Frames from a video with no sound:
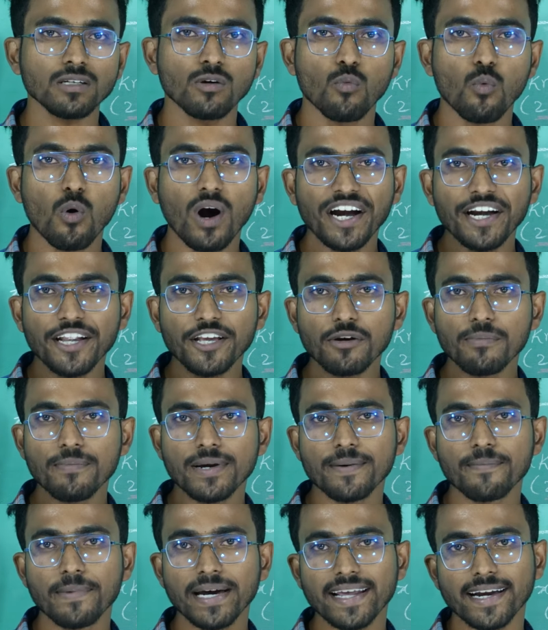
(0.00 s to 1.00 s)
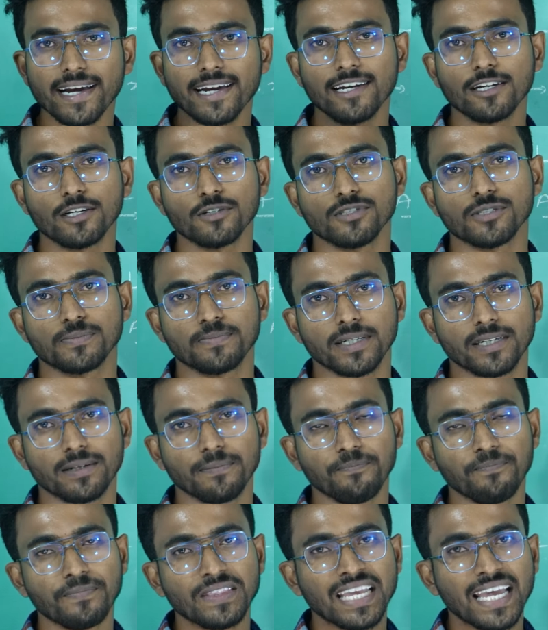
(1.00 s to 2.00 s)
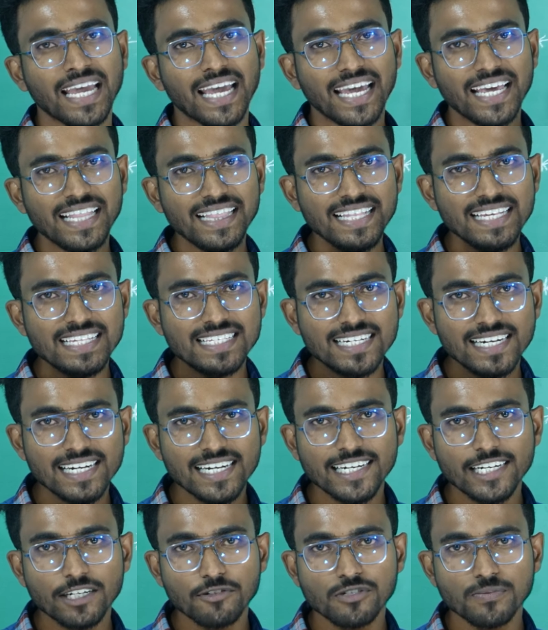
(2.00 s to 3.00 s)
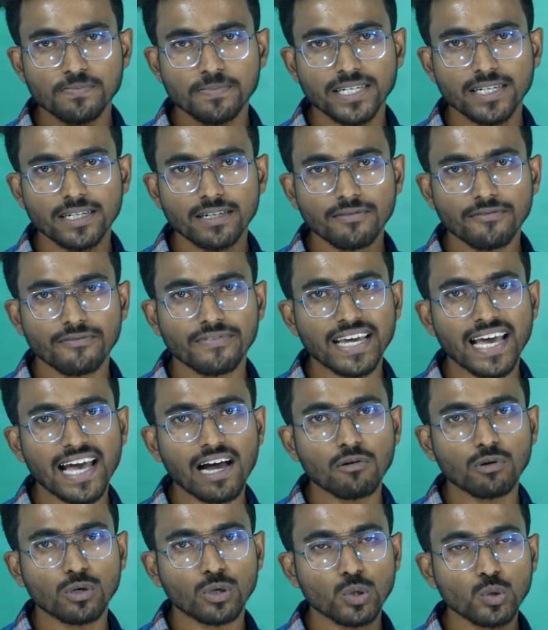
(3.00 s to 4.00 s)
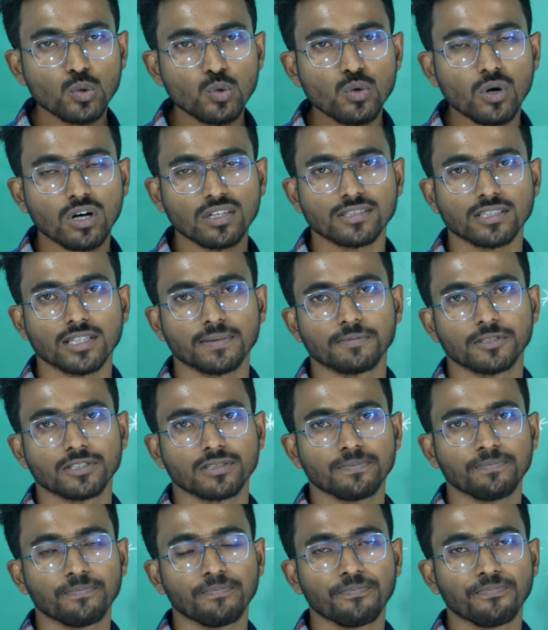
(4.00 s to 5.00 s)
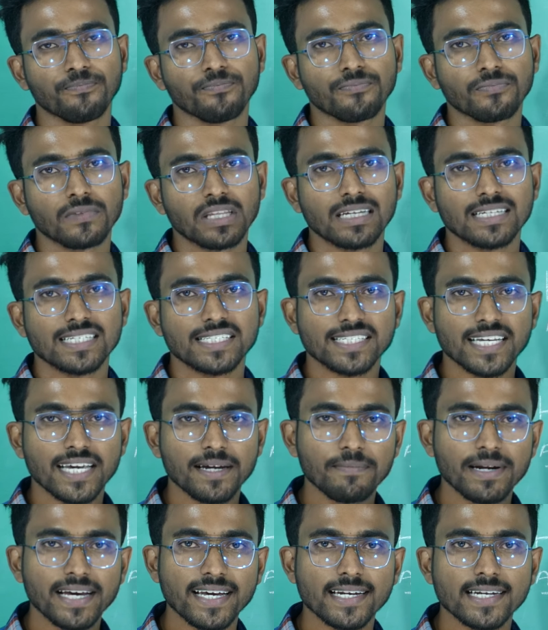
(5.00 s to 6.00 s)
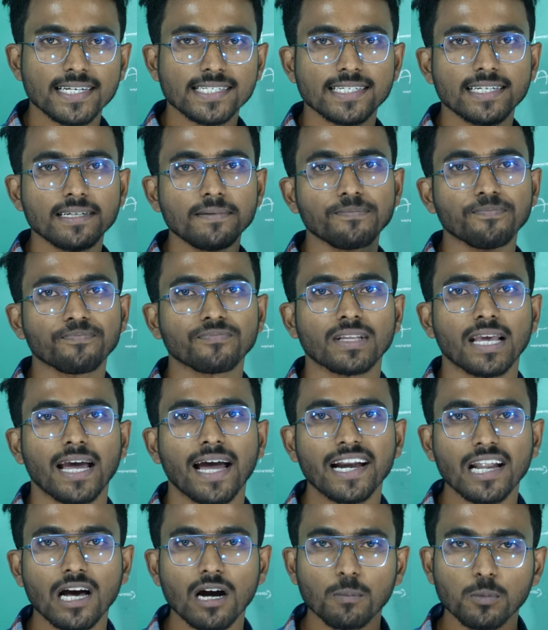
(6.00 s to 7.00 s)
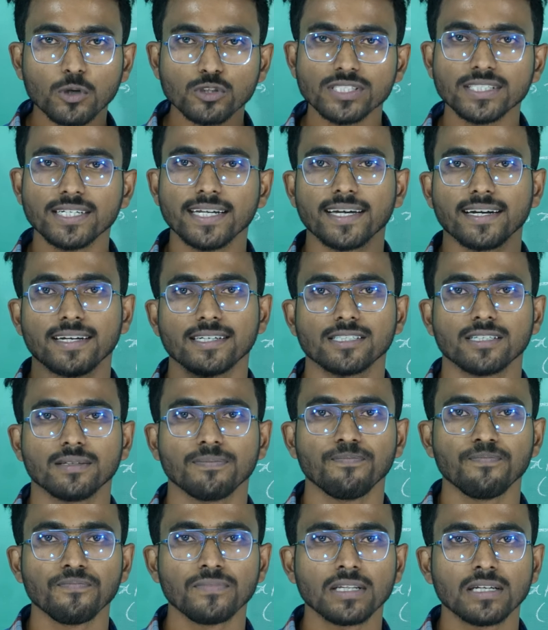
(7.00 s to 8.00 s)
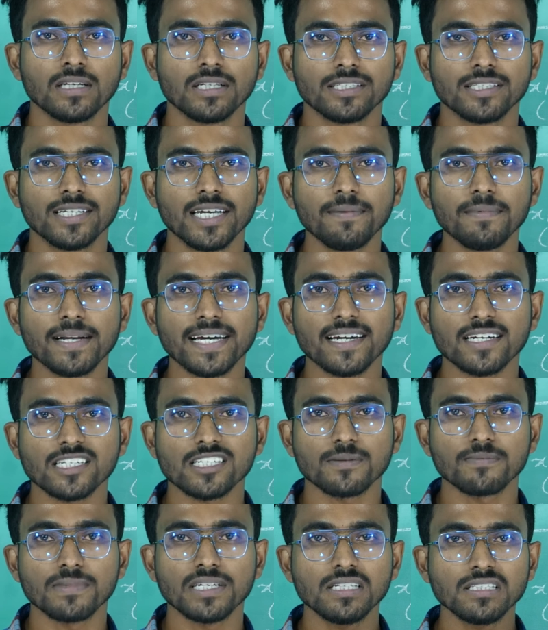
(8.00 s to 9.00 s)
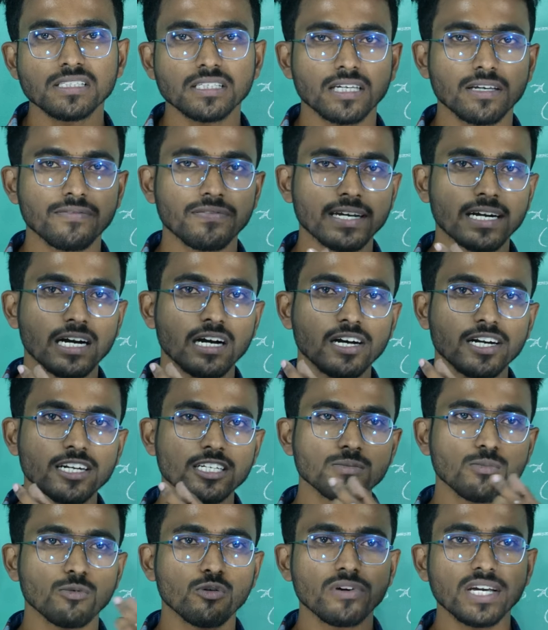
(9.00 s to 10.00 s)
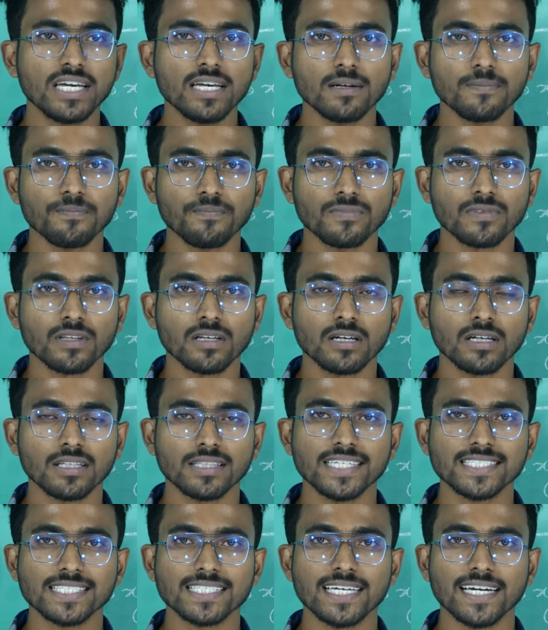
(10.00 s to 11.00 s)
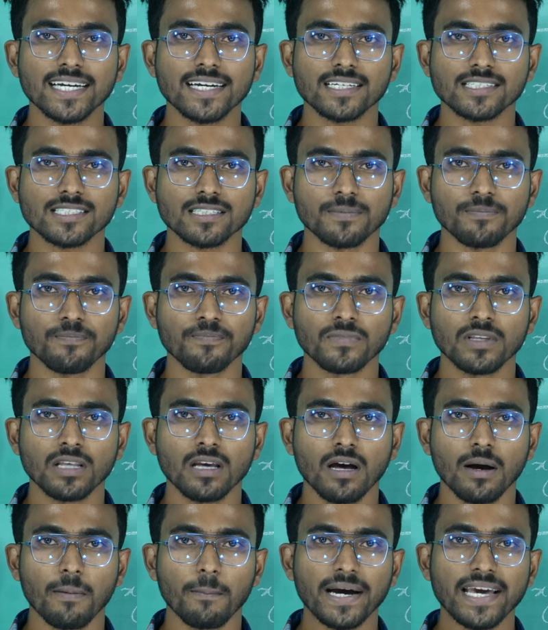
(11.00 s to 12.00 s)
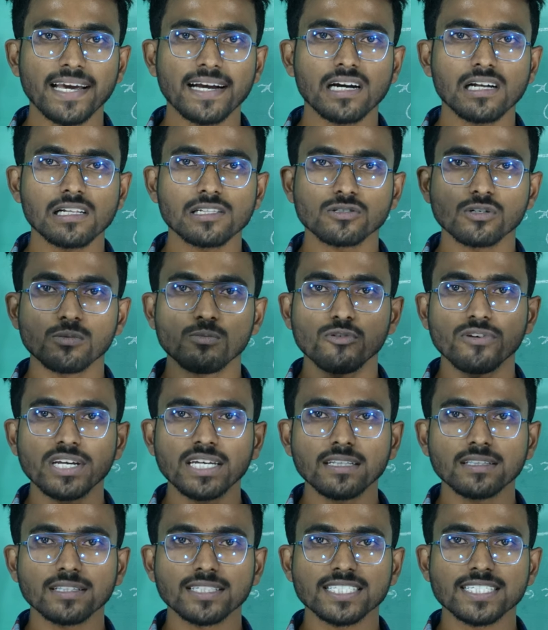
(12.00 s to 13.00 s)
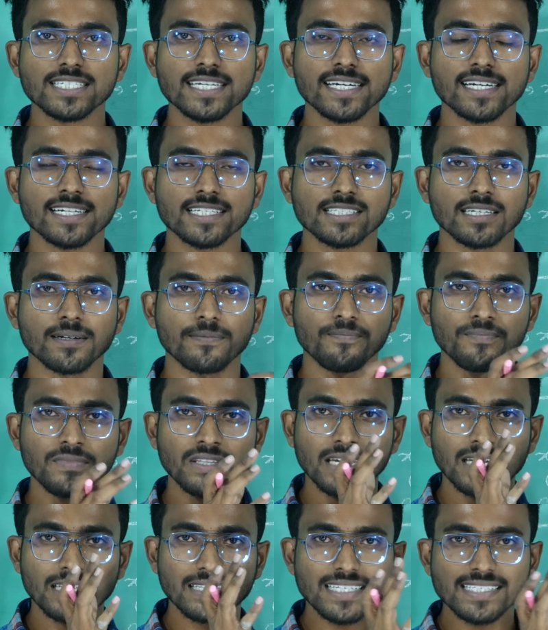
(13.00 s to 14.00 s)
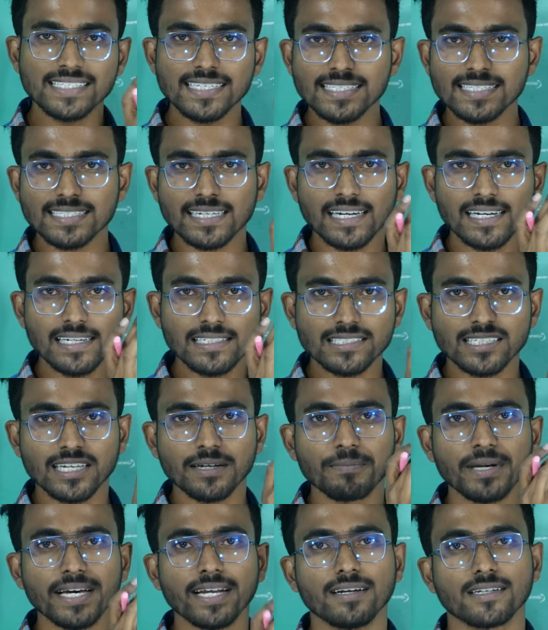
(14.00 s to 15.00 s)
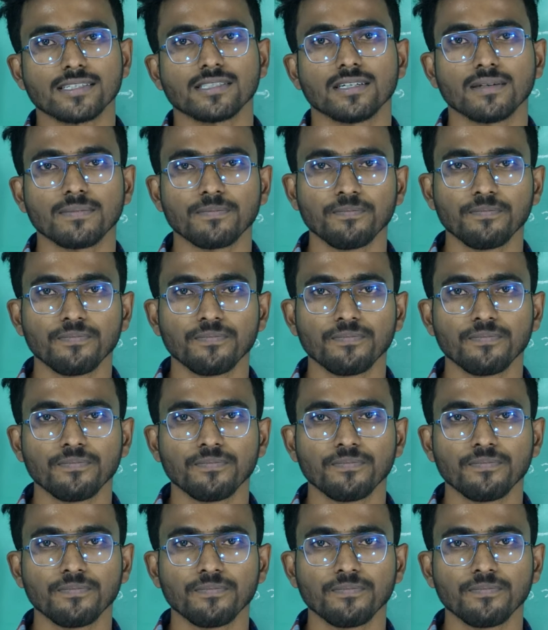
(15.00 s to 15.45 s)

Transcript: What do you mean by relative speed? In this relative speed, we have two concepts, same direction and opposite direction. Same direction means if a car is moving this direction, a bike also moving this direction, this is called same direction.